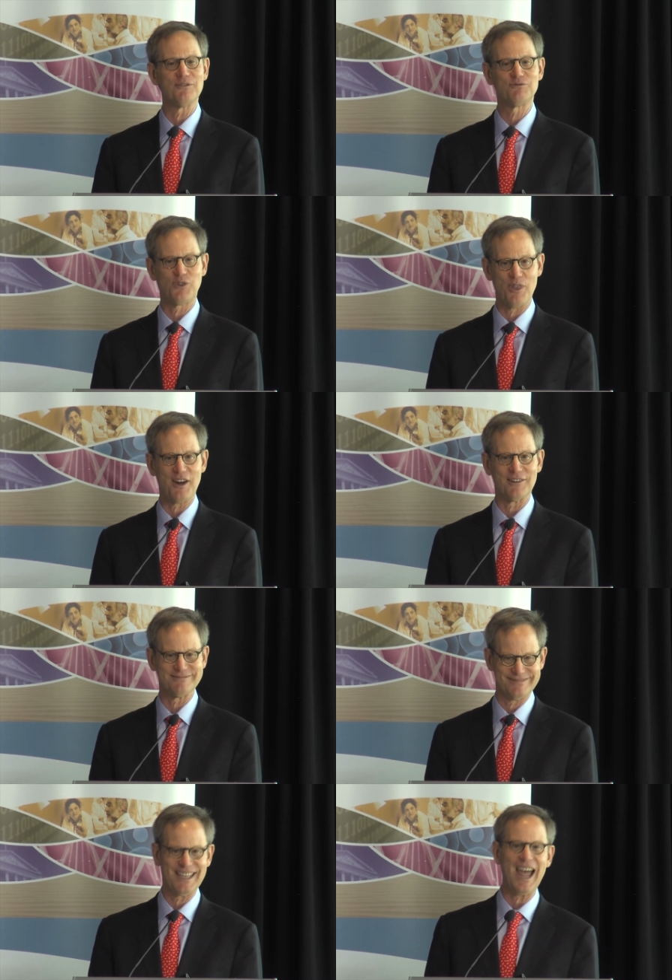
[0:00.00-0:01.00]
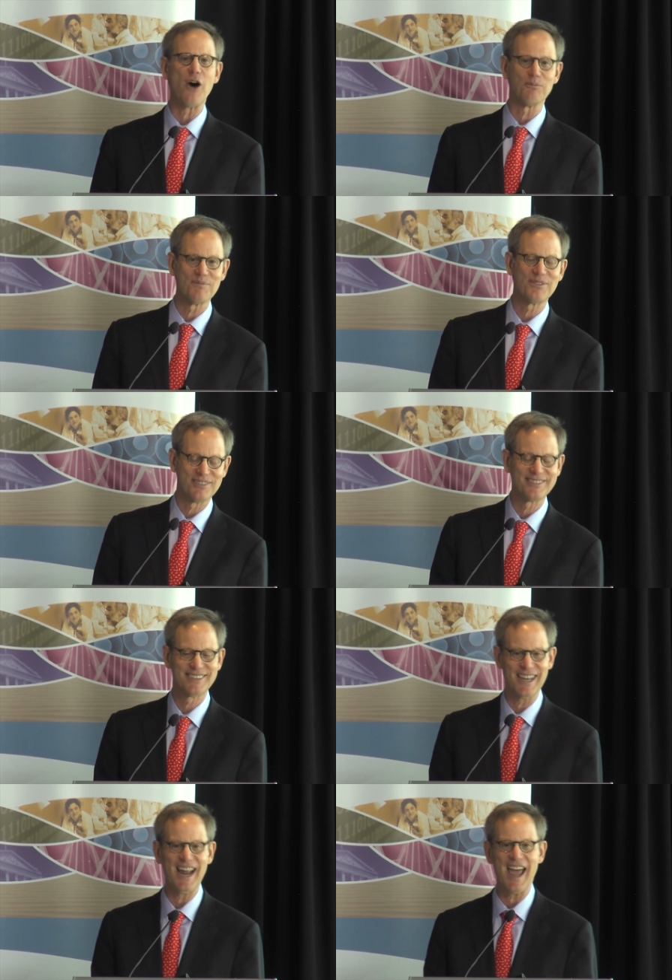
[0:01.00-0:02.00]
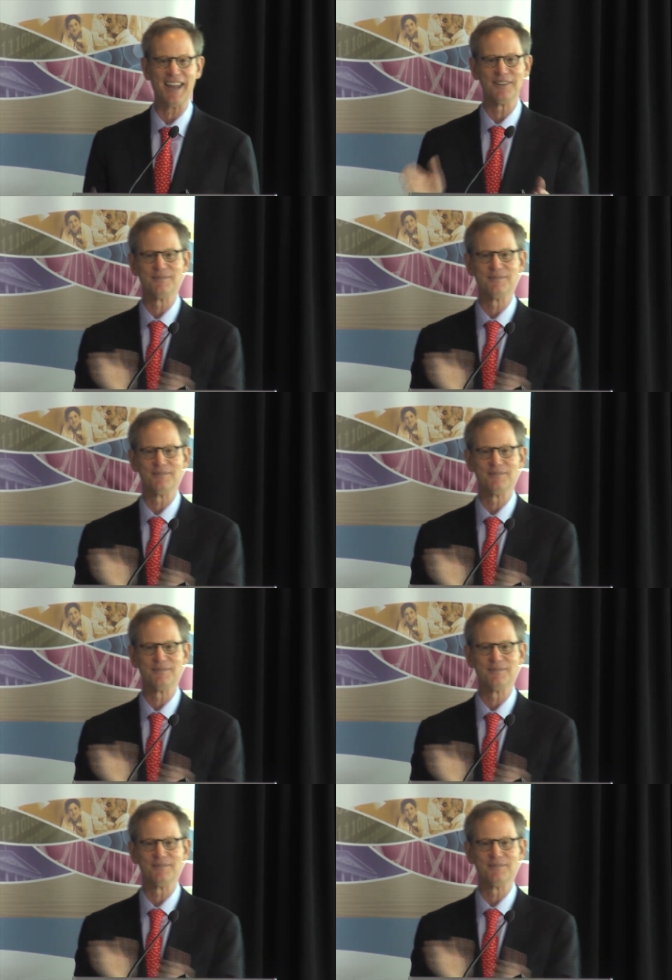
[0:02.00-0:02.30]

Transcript: for their help today.